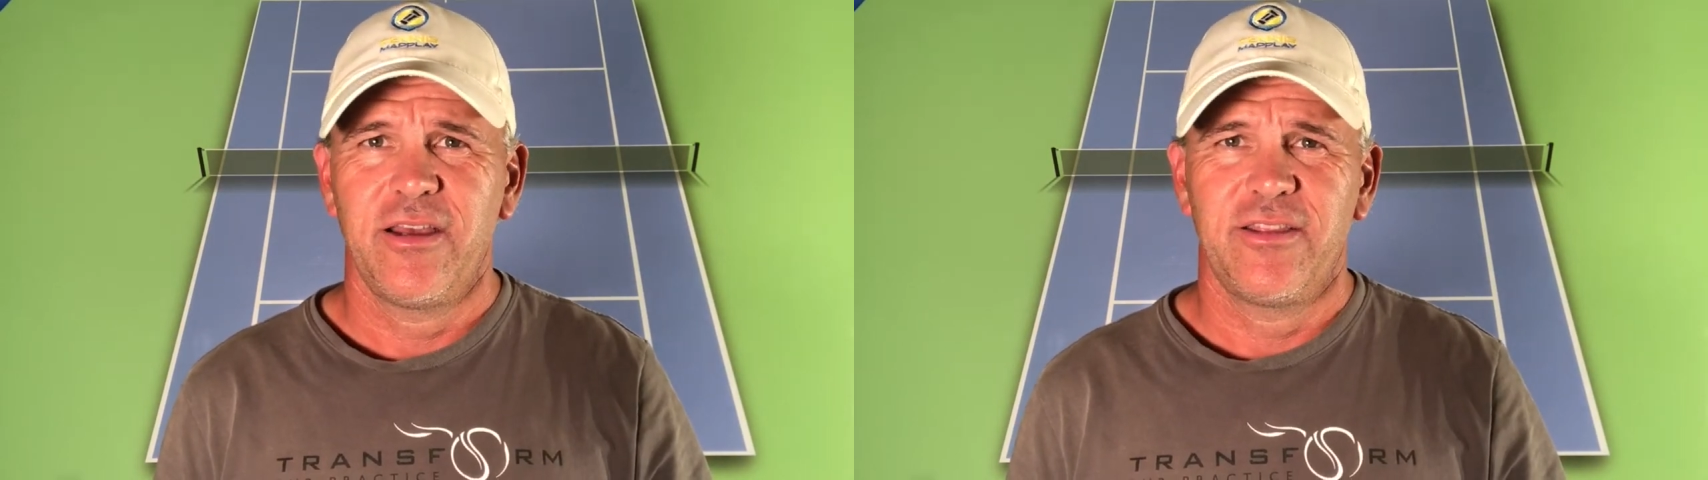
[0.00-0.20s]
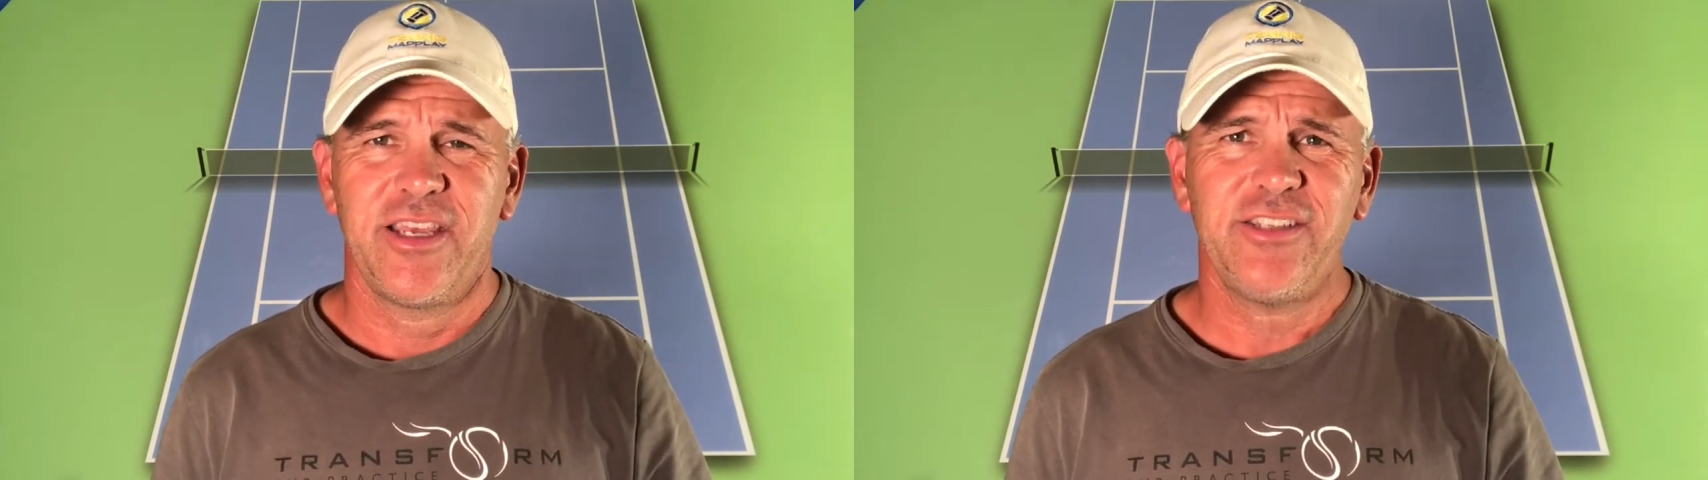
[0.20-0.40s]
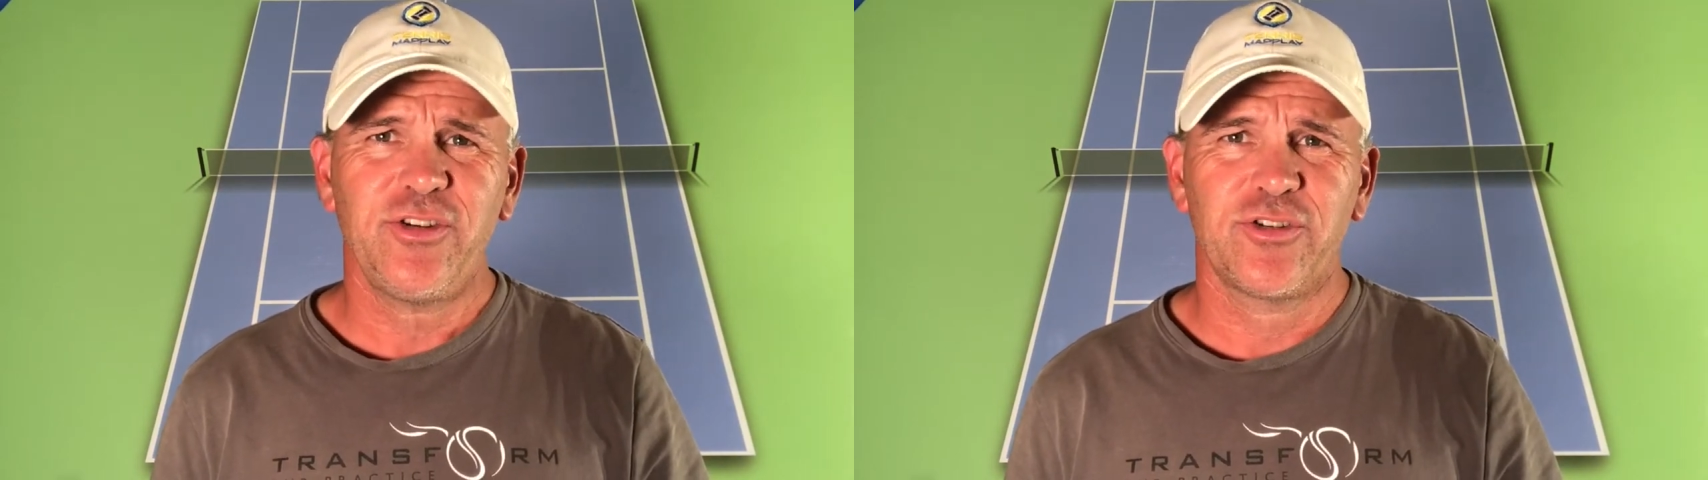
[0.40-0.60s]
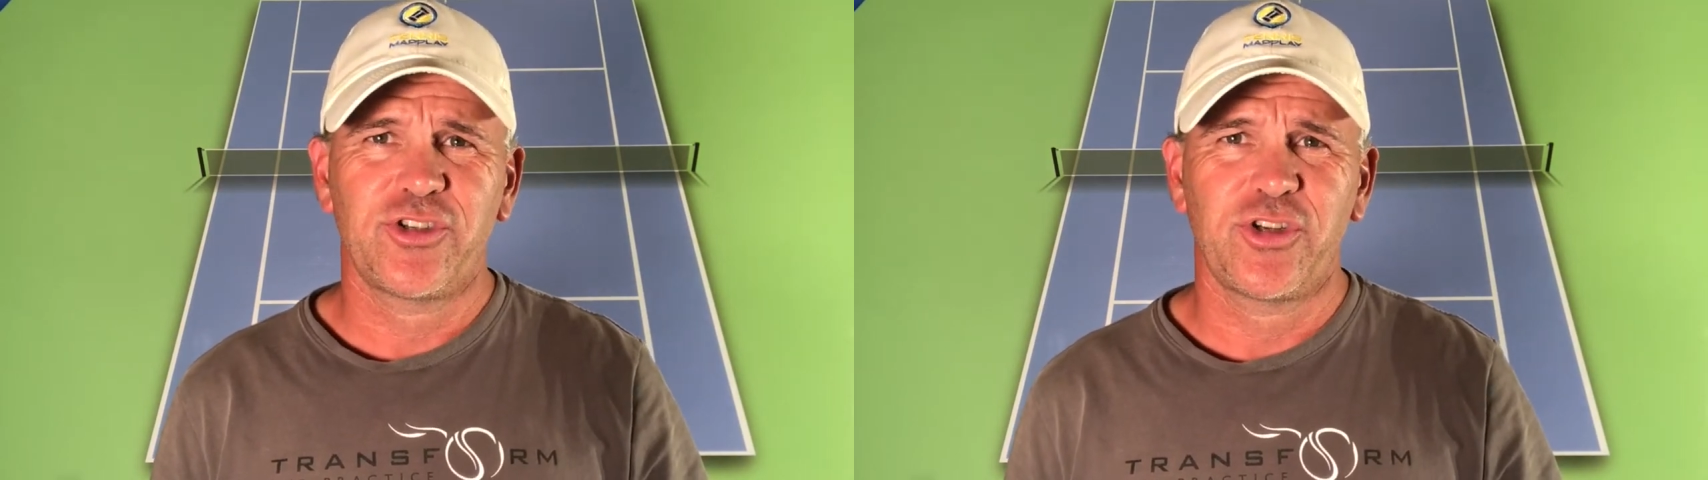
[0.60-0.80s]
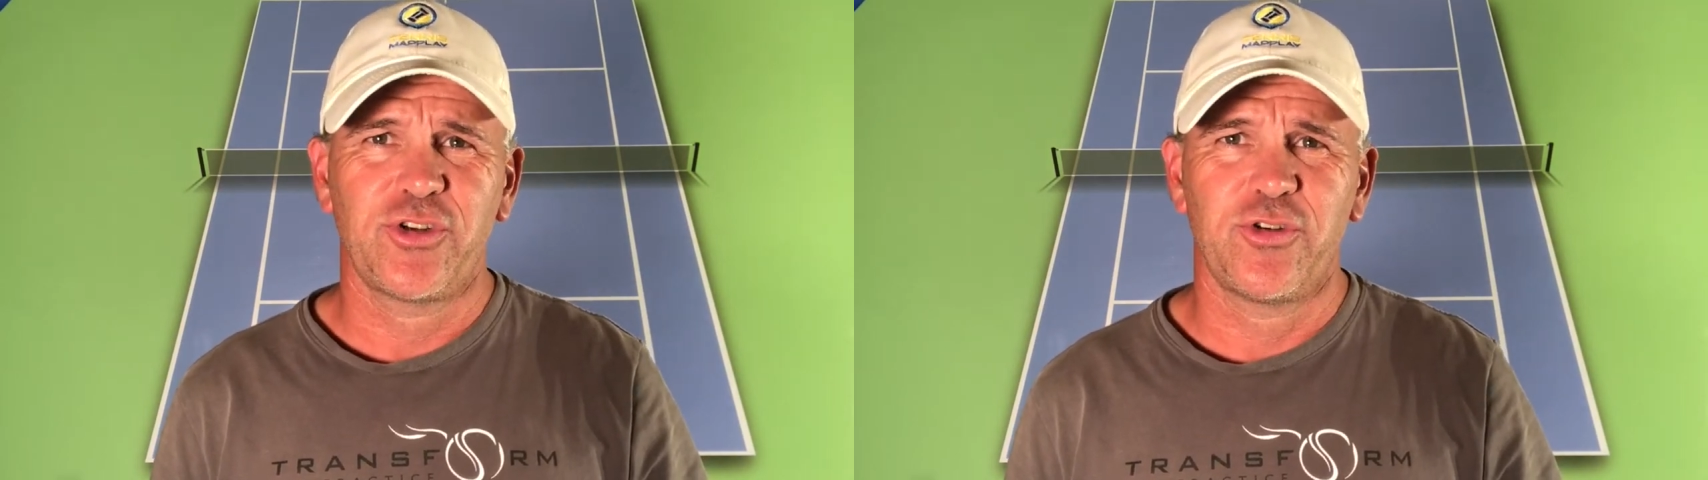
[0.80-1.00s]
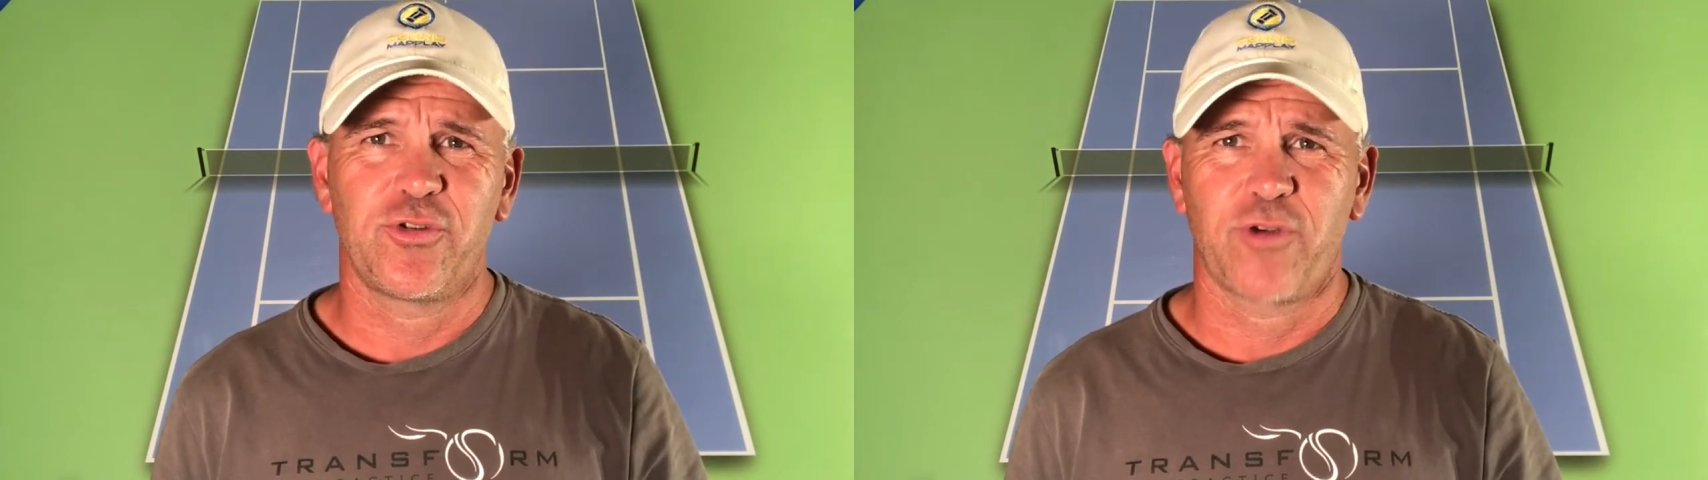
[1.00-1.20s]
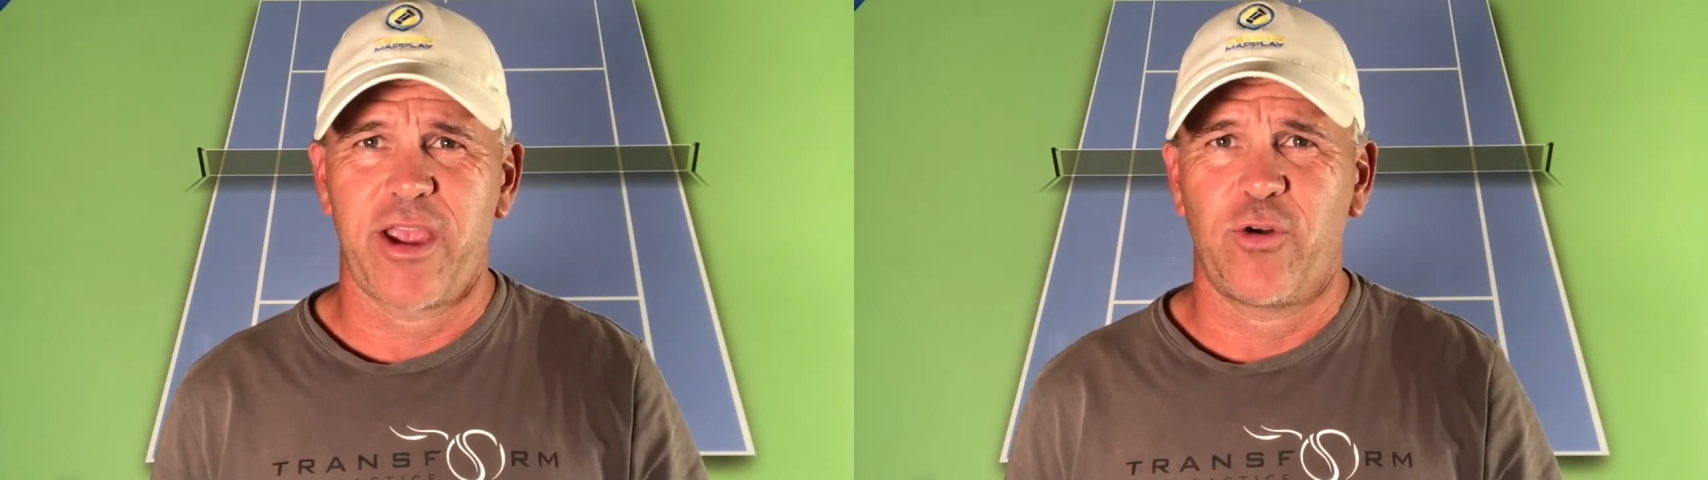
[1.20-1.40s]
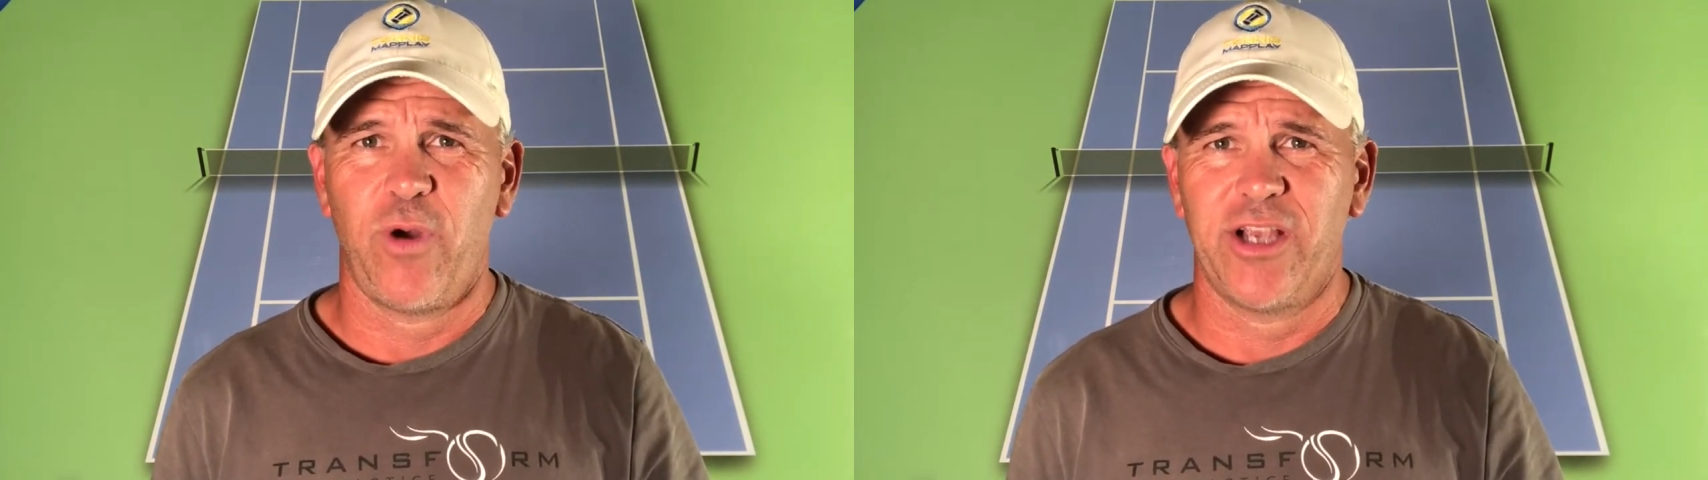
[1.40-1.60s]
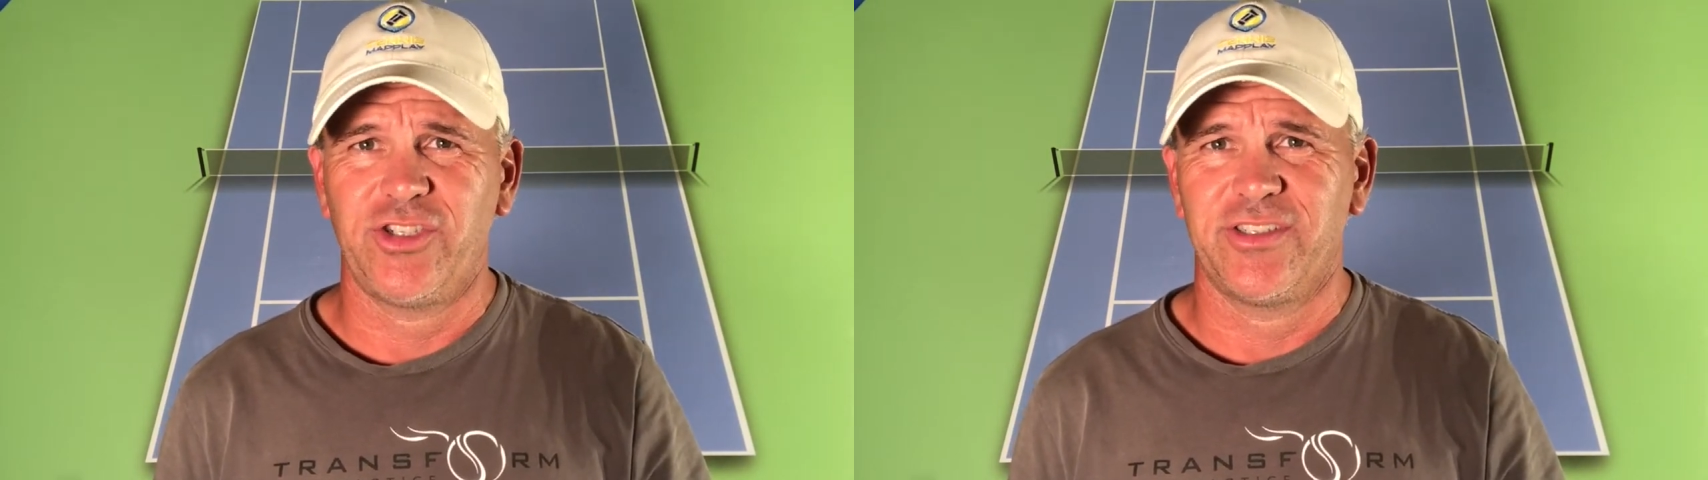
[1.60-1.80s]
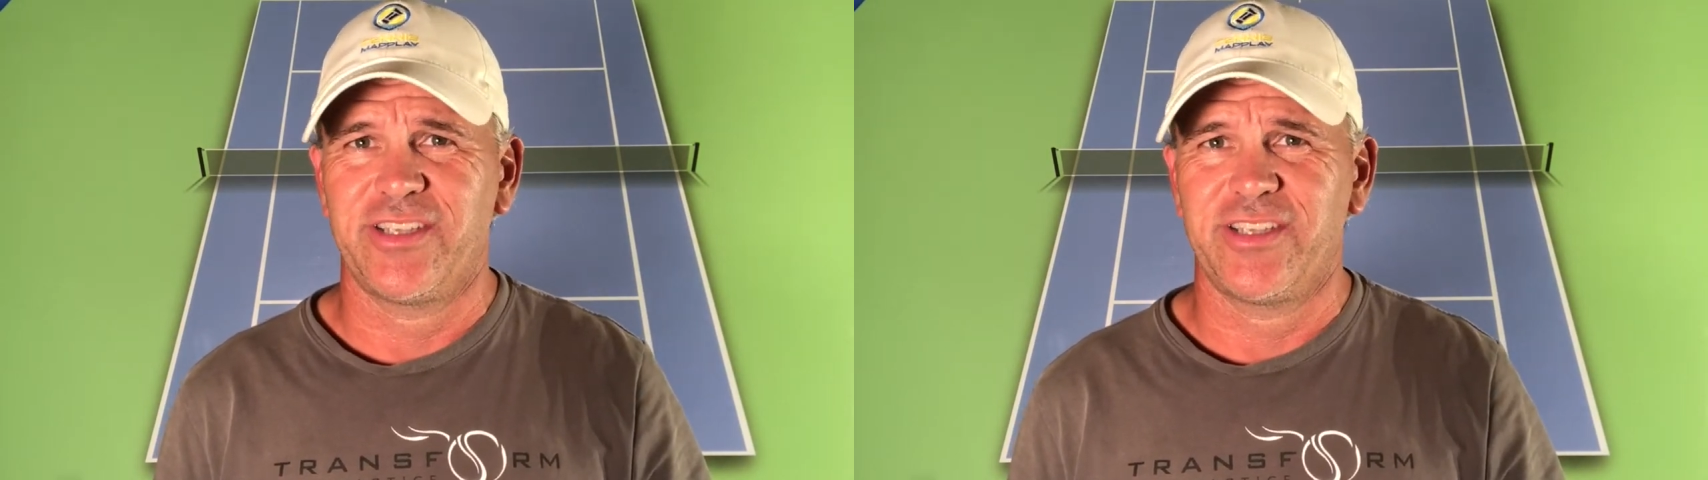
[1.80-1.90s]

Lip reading: These are two great questions